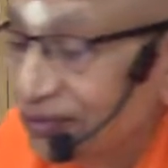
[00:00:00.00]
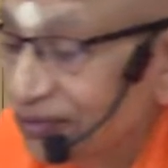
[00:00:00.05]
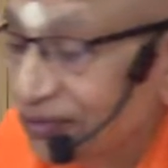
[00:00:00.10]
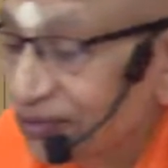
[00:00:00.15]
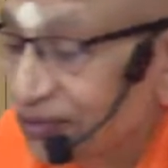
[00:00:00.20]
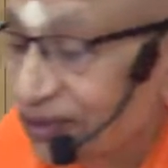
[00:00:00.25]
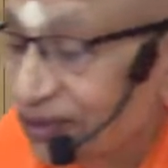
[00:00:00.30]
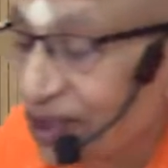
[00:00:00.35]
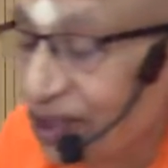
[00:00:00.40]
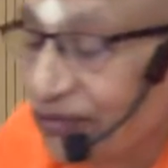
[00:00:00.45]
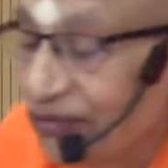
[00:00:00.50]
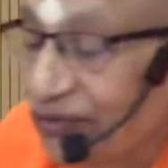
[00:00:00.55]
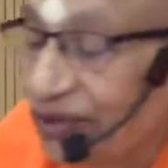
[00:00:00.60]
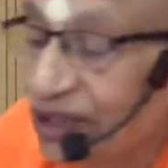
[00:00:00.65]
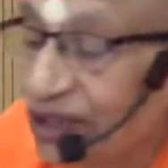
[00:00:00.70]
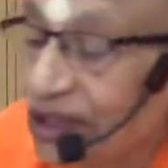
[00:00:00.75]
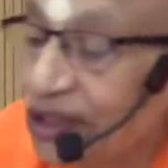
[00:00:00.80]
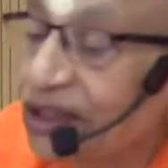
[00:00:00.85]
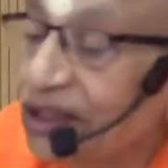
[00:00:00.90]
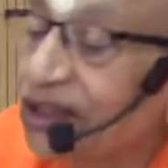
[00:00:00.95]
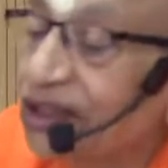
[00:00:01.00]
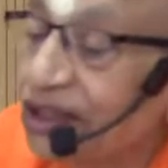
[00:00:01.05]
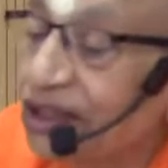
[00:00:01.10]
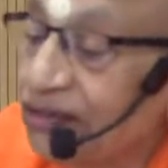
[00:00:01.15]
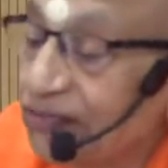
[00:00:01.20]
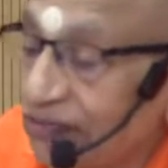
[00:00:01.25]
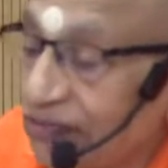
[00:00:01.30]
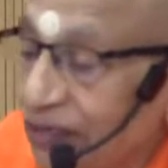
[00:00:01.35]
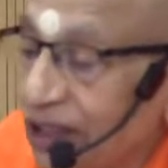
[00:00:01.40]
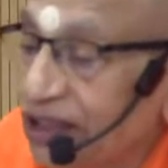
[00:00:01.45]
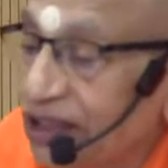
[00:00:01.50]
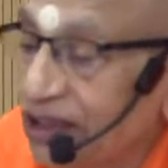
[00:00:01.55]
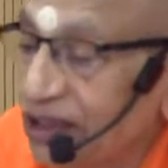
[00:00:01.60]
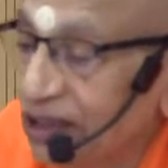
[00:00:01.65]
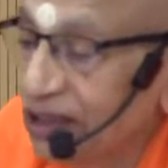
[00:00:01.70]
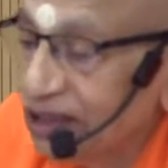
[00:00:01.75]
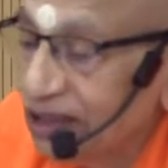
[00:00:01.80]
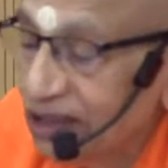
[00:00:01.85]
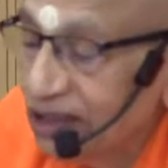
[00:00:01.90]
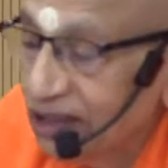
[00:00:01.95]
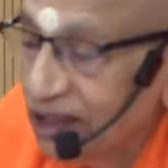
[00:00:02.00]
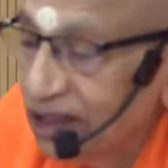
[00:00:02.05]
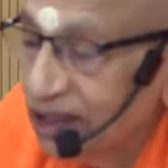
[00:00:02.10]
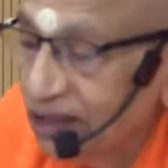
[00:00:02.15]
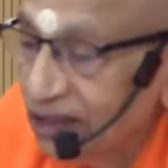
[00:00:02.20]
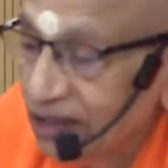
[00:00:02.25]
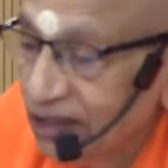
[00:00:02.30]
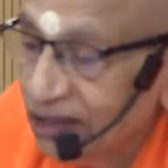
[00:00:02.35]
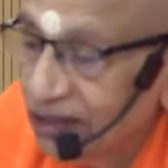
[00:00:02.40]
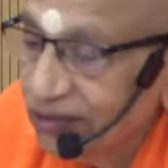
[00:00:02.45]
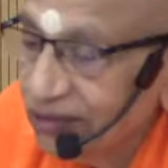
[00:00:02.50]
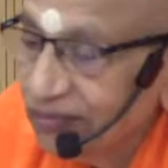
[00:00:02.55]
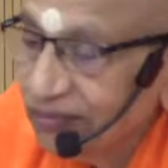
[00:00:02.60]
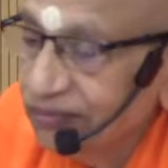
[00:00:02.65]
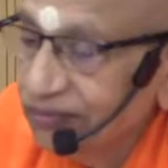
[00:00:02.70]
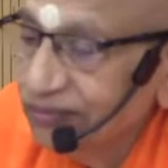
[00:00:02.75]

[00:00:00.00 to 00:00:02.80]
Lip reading: So therefore, the passage says 98,